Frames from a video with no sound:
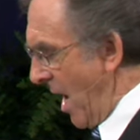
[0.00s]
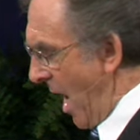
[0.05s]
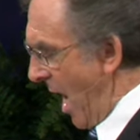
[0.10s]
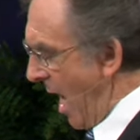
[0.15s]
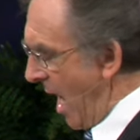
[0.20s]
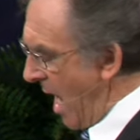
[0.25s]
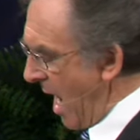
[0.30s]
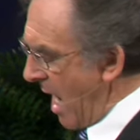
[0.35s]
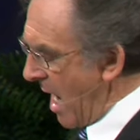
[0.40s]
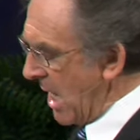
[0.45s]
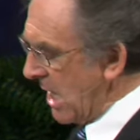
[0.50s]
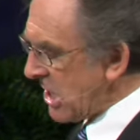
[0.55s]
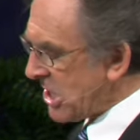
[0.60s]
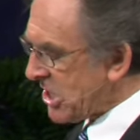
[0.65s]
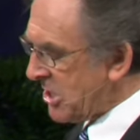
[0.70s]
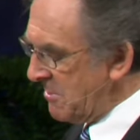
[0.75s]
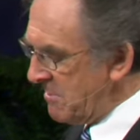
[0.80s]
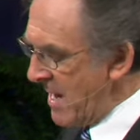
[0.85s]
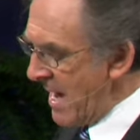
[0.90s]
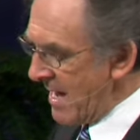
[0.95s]
To
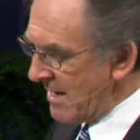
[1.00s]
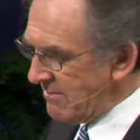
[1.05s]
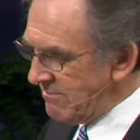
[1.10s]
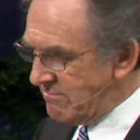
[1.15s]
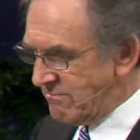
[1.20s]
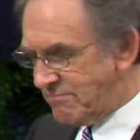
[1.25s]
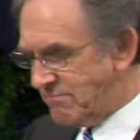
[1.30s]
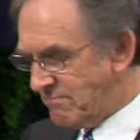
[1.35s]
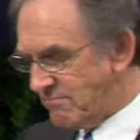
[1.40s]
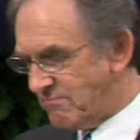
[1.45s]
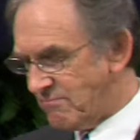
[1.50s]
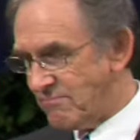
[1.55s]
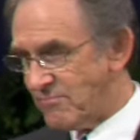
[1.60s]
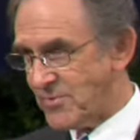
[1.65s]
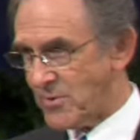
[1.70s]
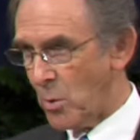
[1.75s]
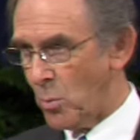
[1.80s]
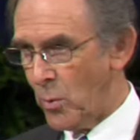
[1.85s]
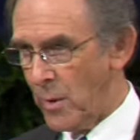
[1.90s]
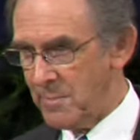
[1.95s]
men,
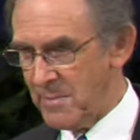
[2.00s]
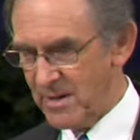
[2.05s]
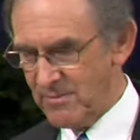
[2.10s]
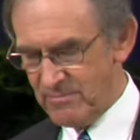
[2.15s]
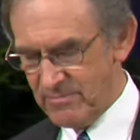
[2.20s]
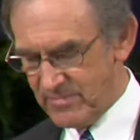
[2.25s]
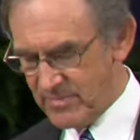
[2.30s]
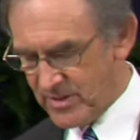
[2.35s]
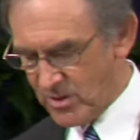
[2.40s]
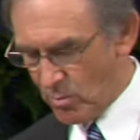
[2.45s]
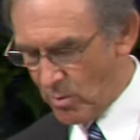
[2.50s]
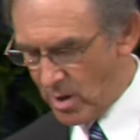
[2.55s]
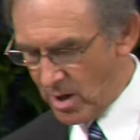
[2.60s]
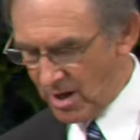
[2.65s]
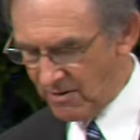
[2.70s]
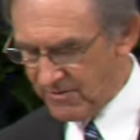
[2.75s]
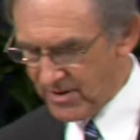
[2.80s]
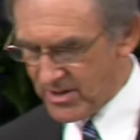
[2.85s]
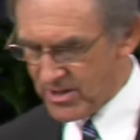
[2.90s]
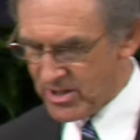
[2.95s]
to women, to all
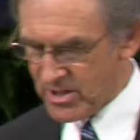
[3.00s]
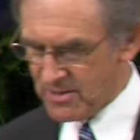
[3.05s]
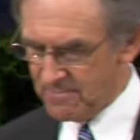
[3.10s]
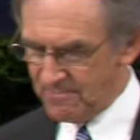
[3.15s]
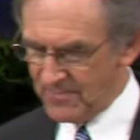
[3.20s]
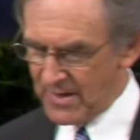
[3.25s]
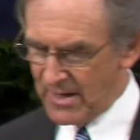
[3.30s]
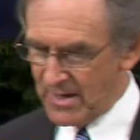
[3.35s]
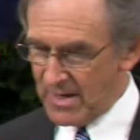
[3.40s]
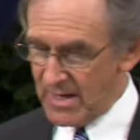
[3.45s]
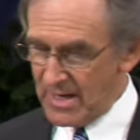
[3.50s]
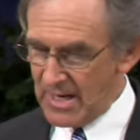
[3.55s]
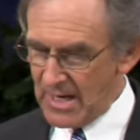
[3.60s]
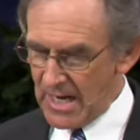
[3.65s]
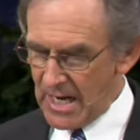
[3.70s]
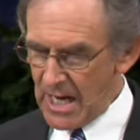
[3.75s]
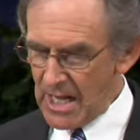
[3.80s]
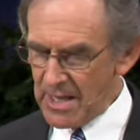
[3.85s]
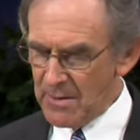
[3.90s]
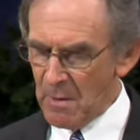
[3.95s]
of us.
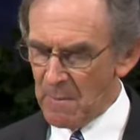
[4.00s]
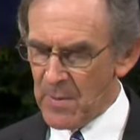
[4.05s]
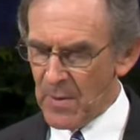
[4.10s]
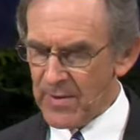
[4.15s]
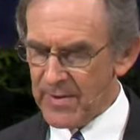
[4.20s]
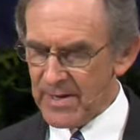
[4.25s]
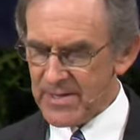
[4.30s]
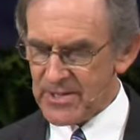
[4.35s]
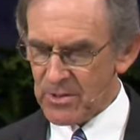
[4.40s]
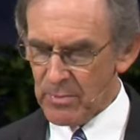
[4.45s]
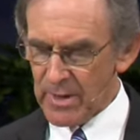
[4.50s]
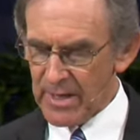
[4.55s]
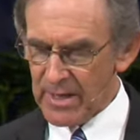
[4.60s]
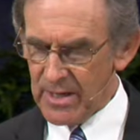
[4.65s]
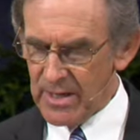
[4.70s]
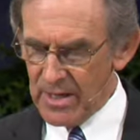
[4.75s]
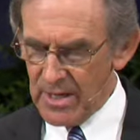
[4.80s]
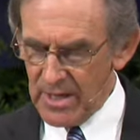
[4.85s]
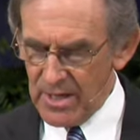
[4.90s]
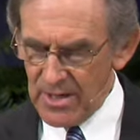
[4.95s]
Let me put it this way.
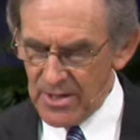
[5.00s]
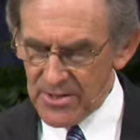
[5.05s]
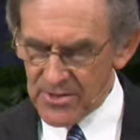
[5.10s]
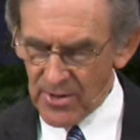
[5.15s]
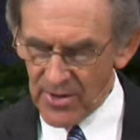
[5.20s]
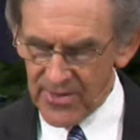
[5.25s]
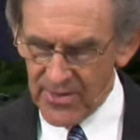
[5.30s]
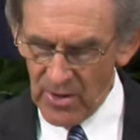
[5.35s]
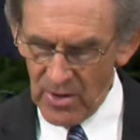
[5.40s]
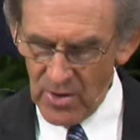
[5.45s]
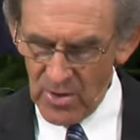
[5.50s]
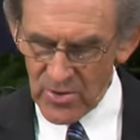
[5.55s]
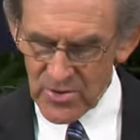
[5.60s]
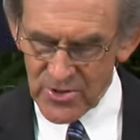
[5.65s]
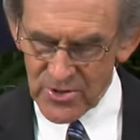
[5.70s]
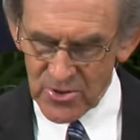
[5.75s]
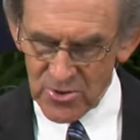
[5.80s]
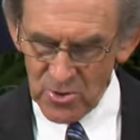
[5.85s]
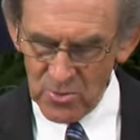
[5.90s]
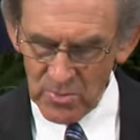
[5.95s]
To
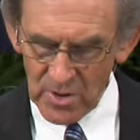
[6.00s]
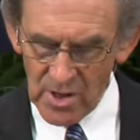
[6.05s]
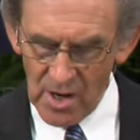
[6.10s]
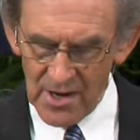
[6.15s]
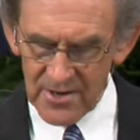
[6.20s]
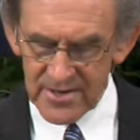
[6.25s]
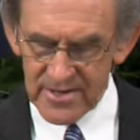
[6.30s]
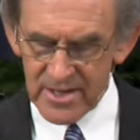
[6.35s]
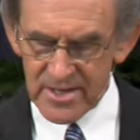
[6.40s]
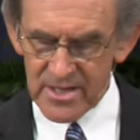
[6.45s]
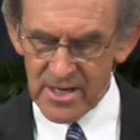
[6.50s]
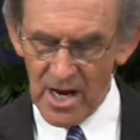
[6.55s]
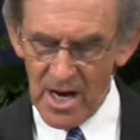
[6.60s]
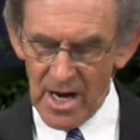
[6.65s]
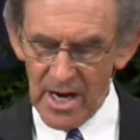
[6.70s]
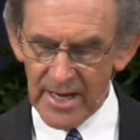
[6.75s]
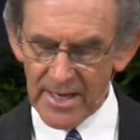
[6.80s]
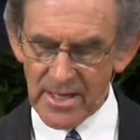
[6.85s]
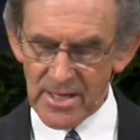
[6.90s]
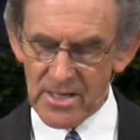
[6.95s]
those whom God
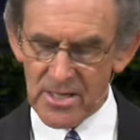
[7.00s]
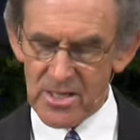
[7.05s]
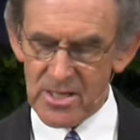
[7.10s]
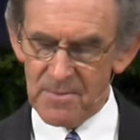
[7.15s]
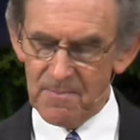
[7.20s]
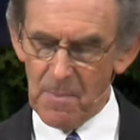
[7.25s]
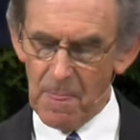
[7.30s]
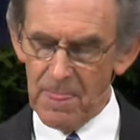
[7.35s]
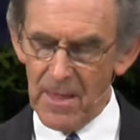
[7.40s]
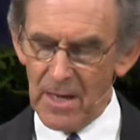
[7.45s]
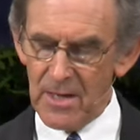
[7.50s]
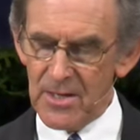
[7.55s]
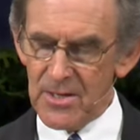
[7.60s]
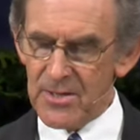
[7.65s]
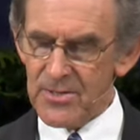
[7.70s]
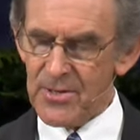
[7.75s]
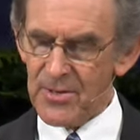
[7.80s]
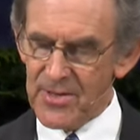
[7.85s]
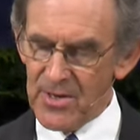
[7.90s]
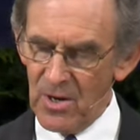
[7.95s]
designs,
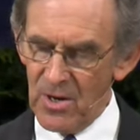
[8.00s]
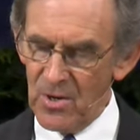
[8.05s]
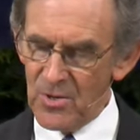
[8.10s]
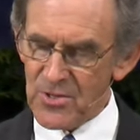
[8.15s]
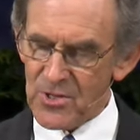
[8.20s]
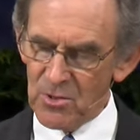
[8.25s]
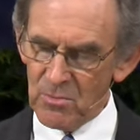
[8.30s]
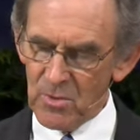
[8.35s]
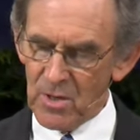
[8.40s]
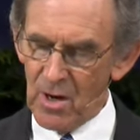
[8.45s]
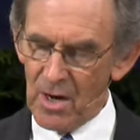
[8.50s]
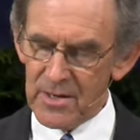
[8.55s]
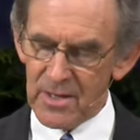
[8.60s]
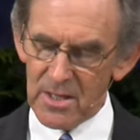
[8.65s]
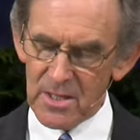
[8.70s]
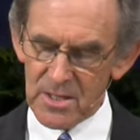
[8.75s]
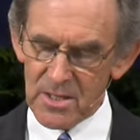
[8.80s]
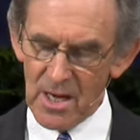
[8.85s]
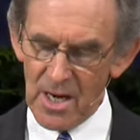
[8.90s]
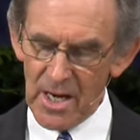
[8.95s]

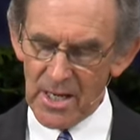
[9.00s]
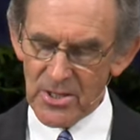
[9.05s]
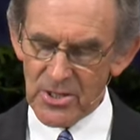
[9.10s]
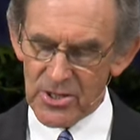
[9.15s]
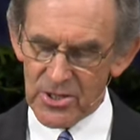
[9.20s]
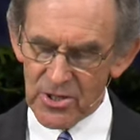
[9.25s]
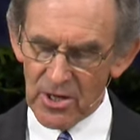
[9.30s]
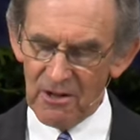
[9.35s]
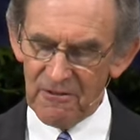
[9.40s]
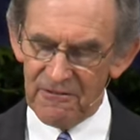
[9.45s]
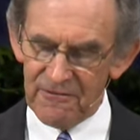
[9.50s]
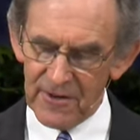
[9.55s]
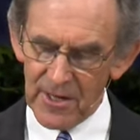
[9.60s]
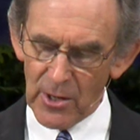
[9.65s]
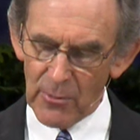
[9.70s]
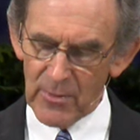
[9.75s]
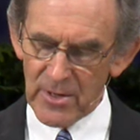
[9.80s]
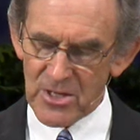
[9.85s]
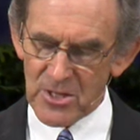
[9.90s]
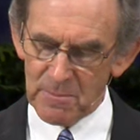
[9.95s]
shall
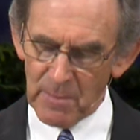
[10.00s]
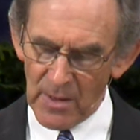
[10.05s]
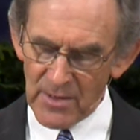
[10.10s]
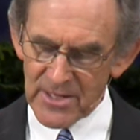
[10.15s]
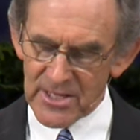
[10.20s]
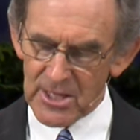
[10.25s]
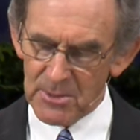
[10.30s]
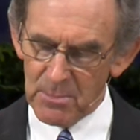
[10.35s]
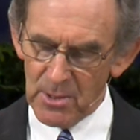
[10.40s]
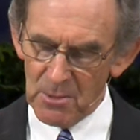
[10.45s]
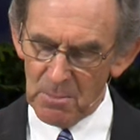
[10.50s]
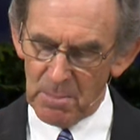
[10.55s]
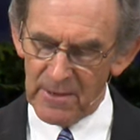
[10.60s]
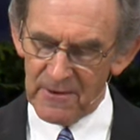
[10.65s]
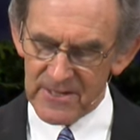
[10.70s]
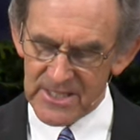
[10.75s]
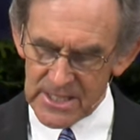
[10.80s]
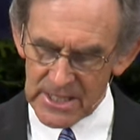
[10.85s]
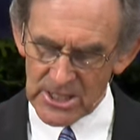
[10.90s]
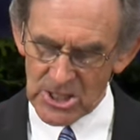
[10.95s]
fill responsible
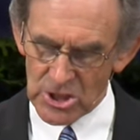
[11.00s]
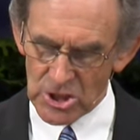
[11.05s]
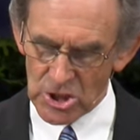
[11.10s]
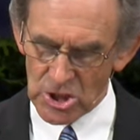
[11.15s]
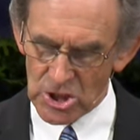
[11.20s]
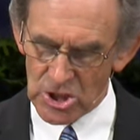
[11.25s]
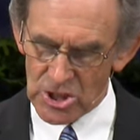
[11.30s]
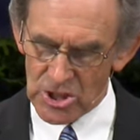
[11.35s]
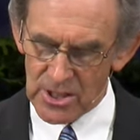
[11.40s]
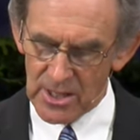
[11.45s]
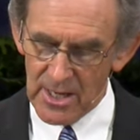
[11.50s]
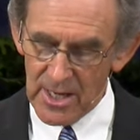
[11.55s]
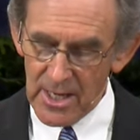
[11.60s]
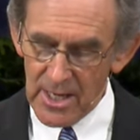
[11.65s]
positions.